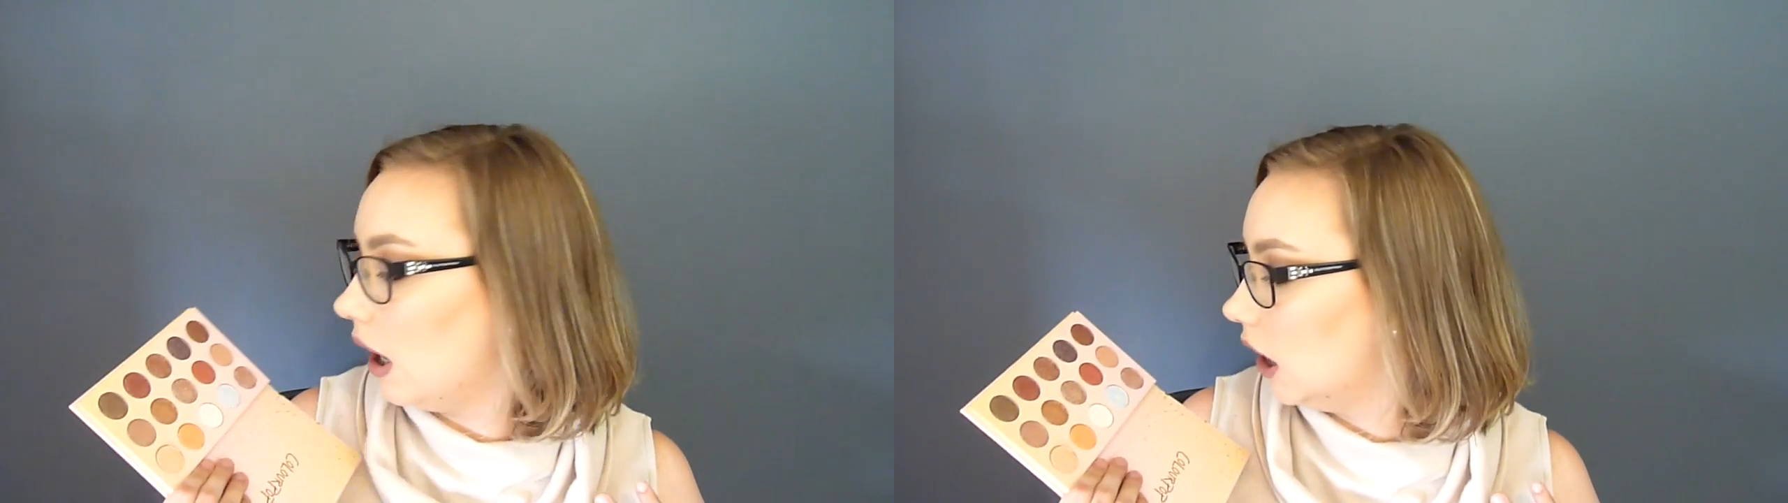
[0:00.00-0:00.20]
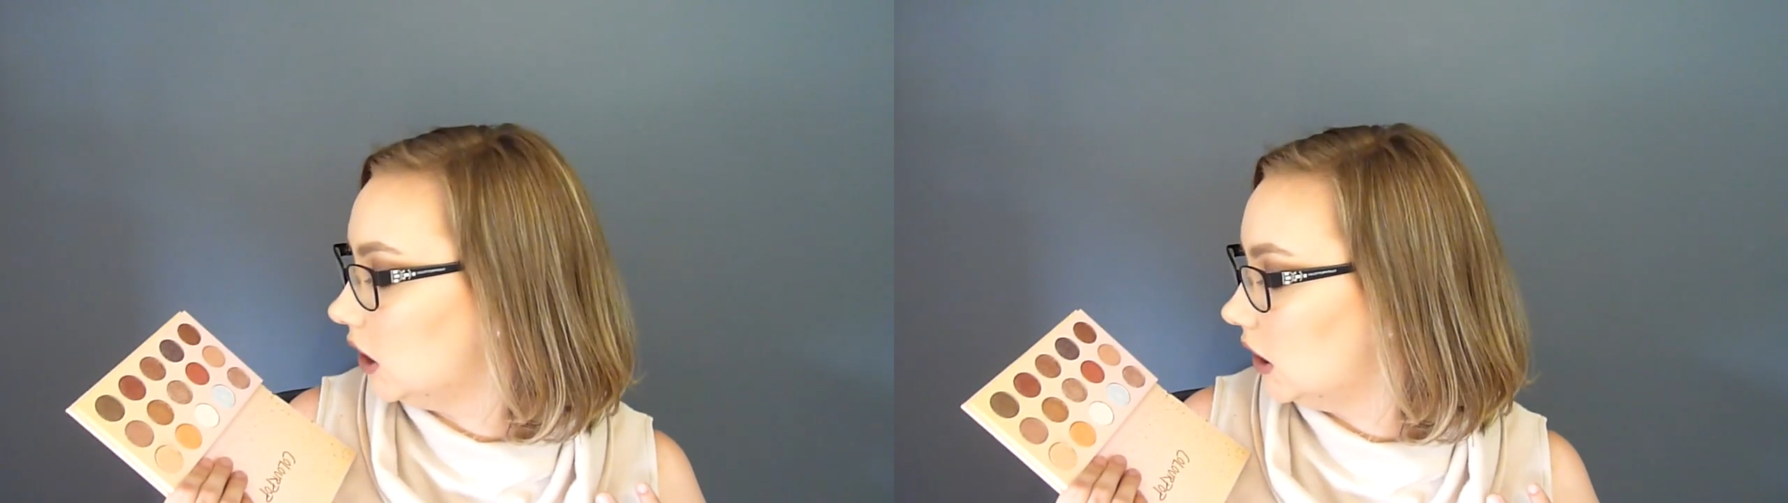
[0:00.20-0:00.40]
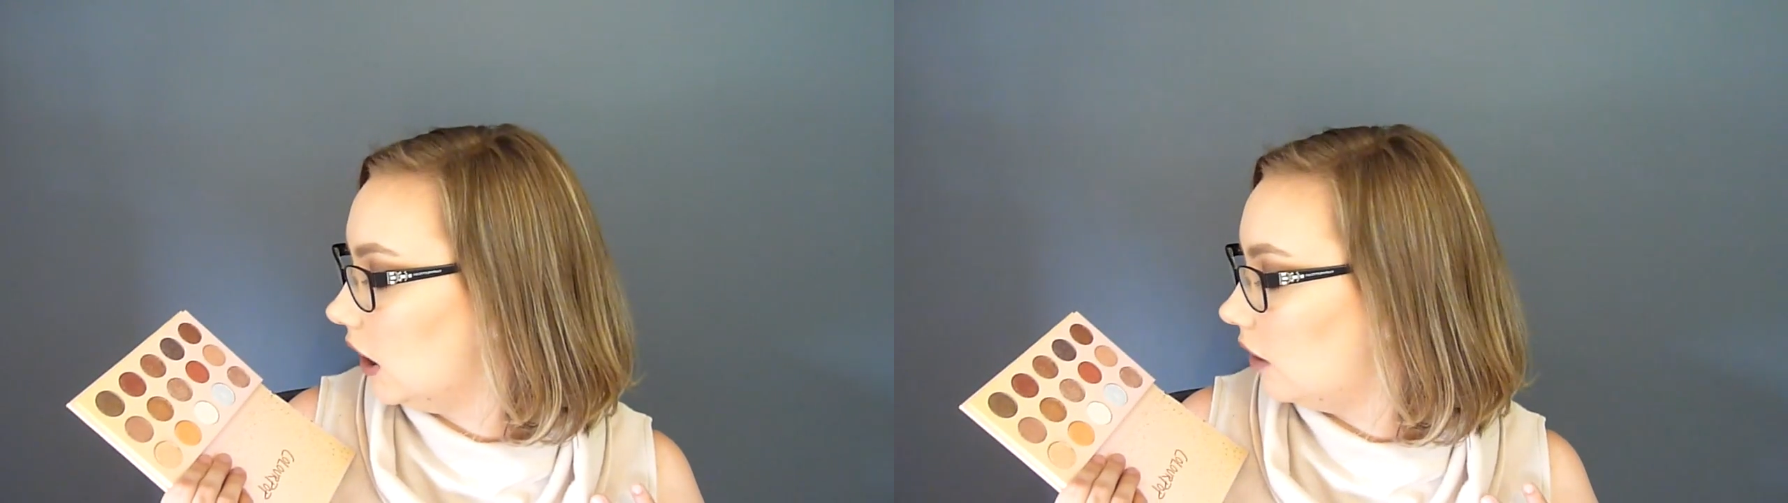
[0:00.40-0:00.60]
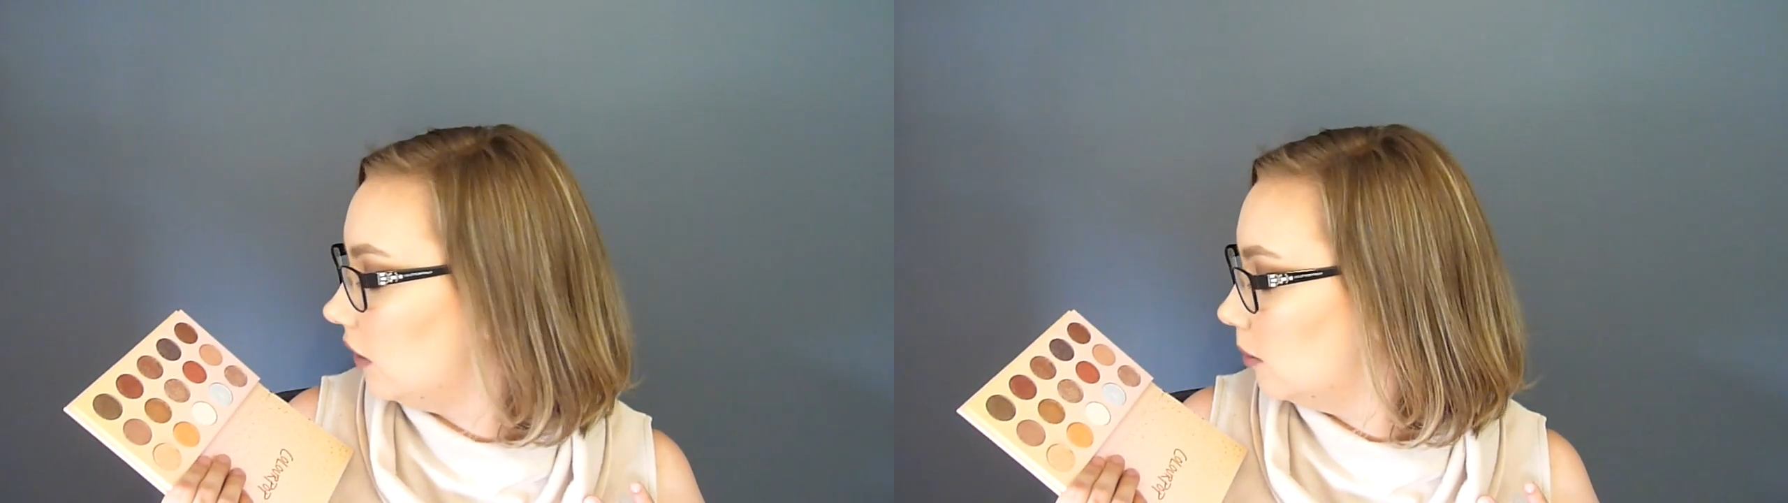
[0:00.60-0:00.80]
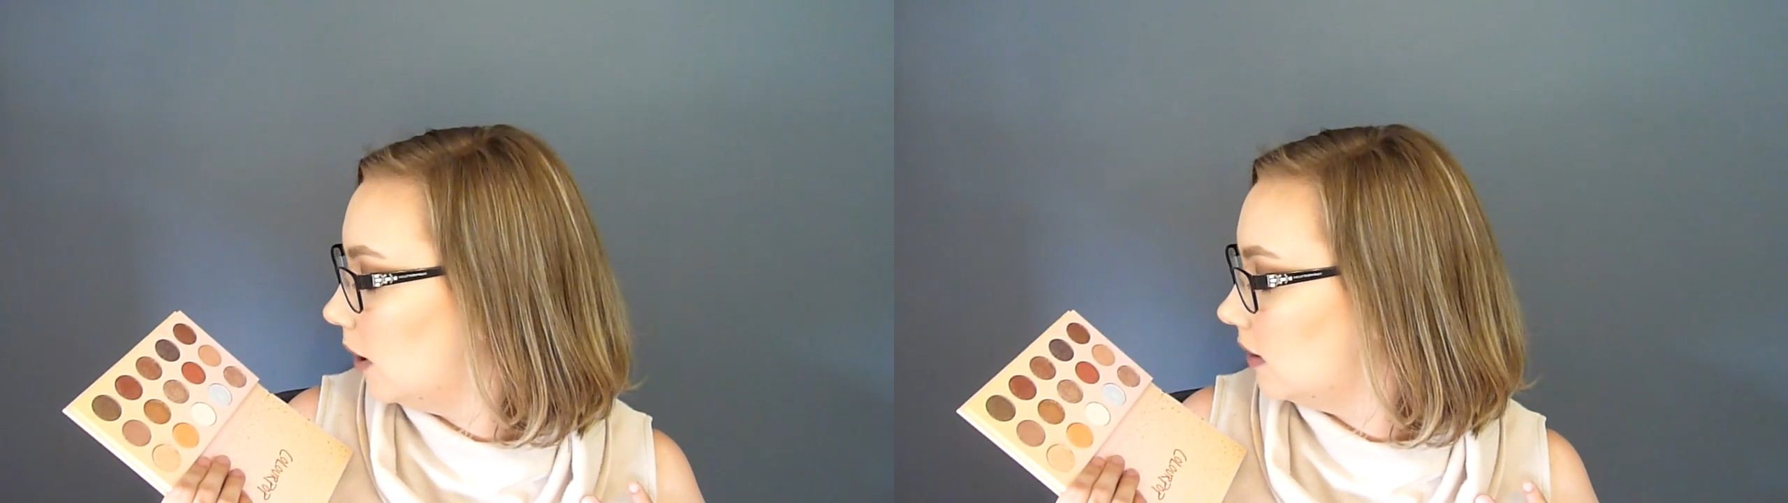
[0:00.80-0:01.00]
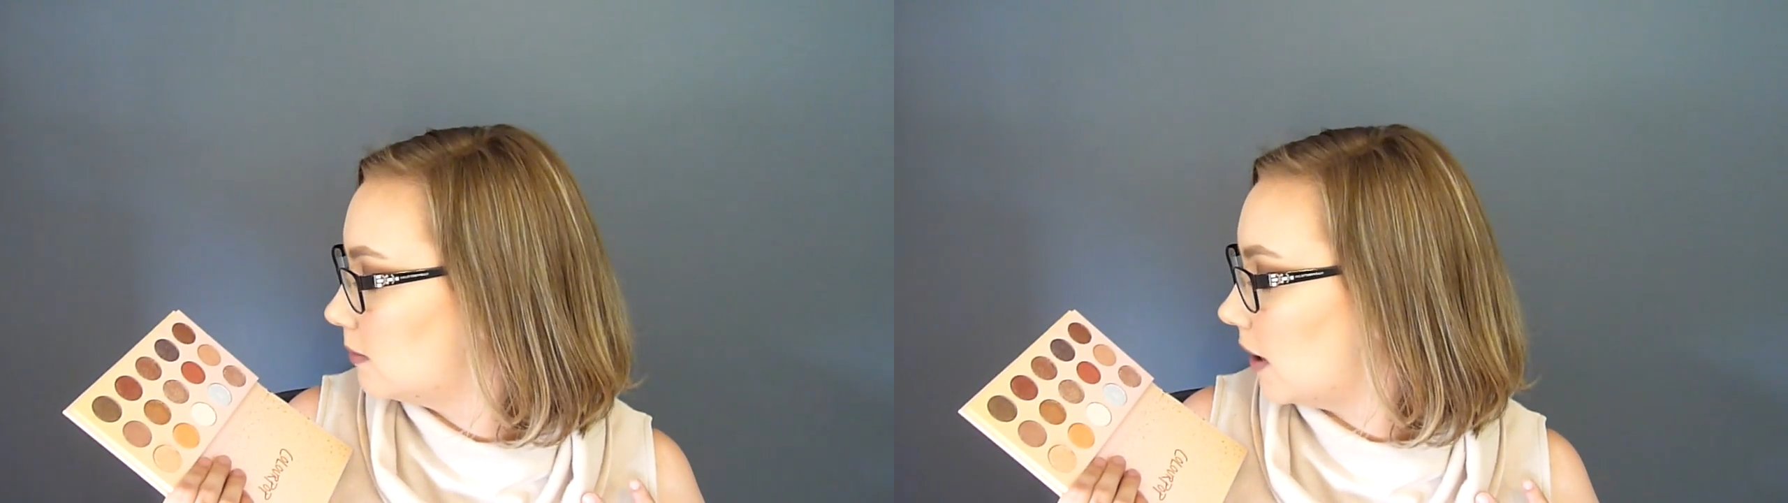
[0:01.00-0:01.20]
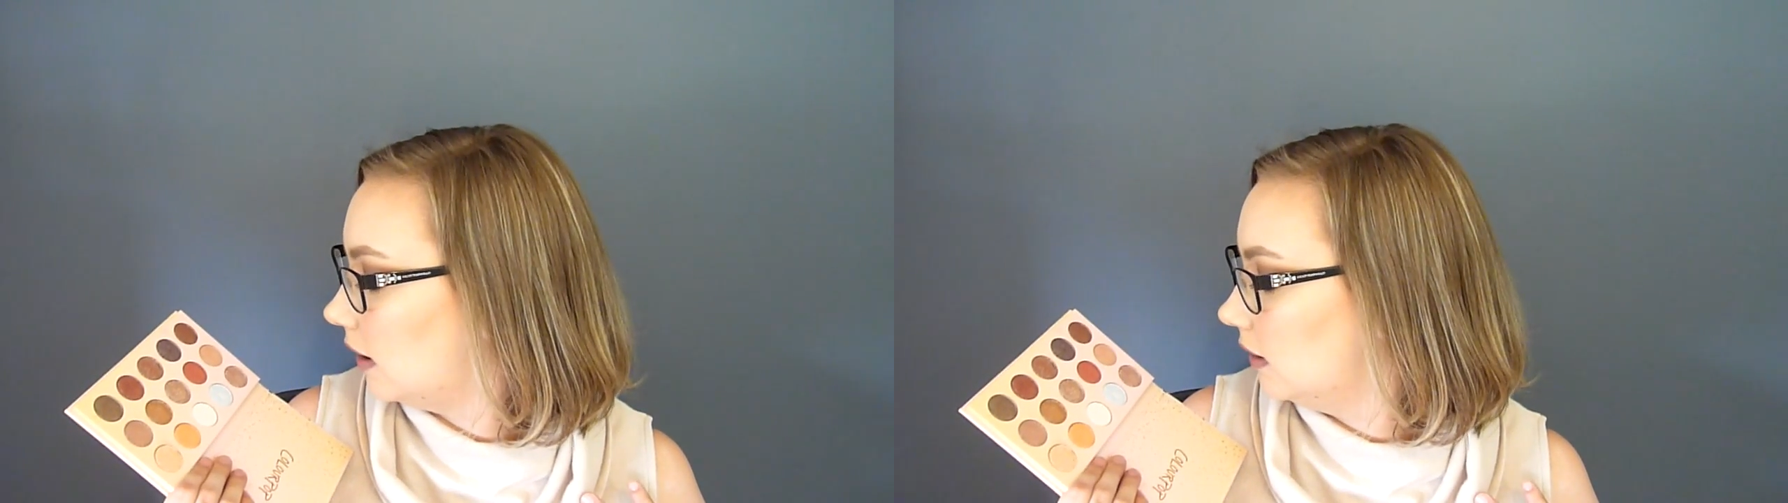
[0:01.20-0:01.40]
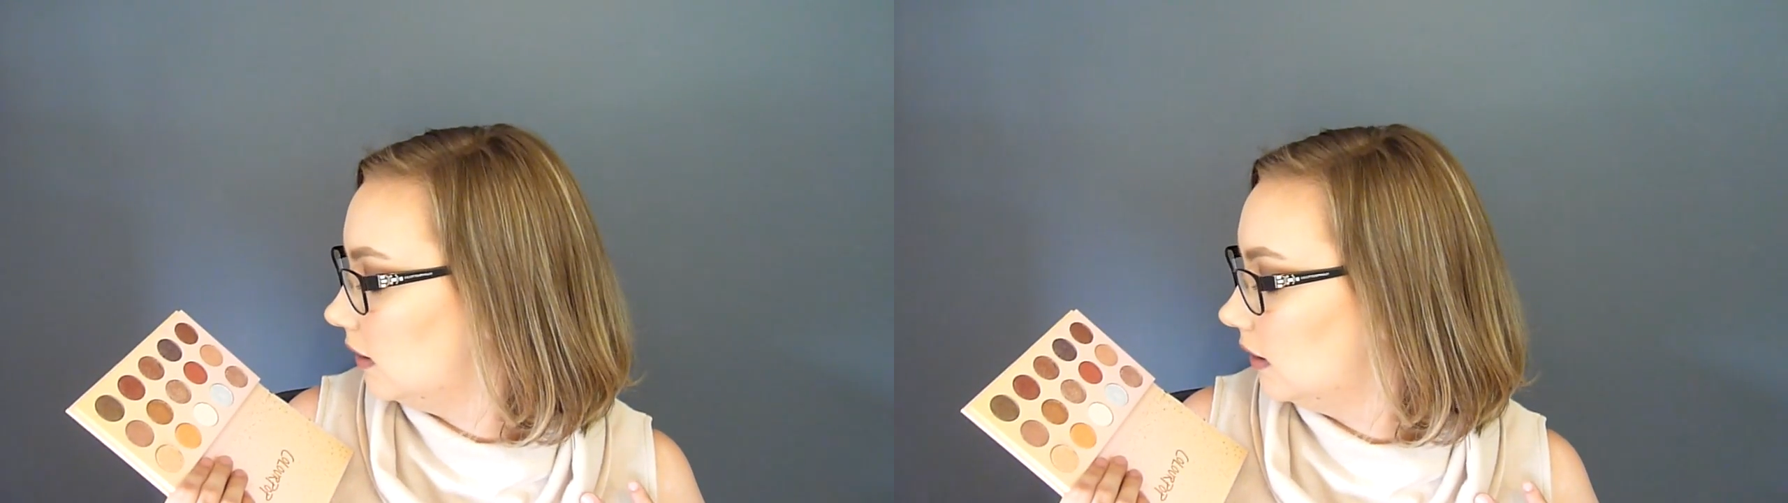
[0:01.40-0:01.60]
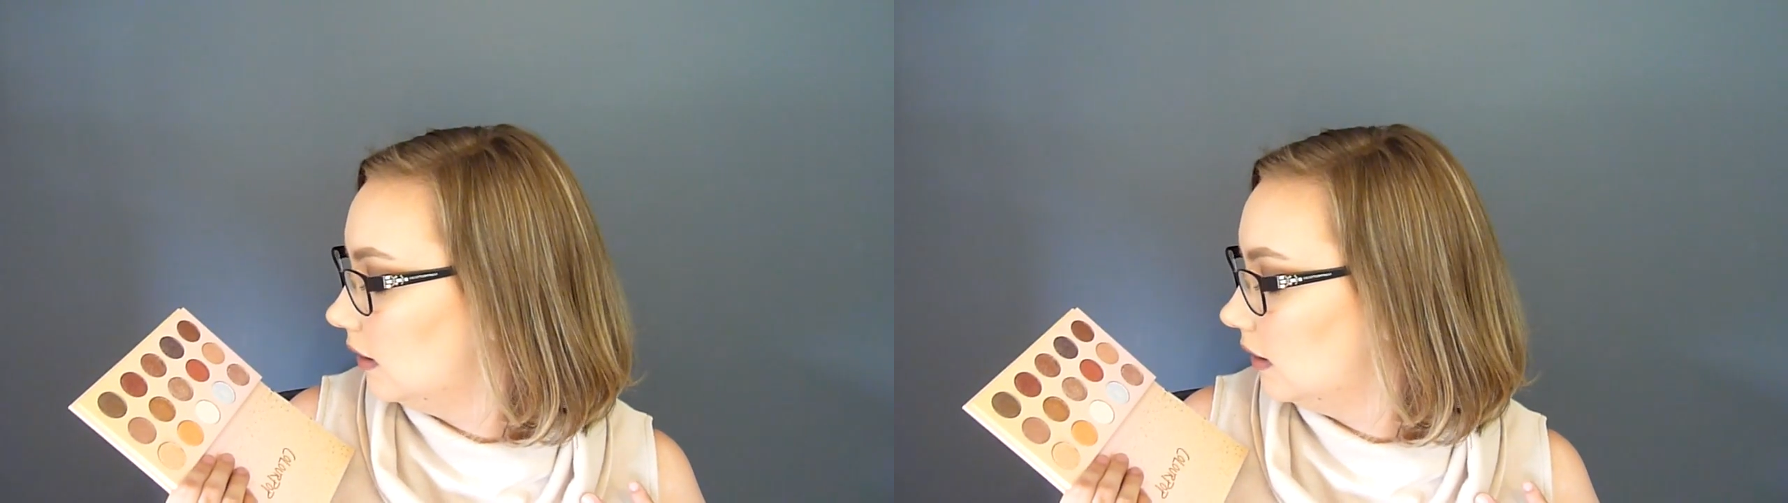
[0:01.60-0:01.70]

aren't loving about this palette.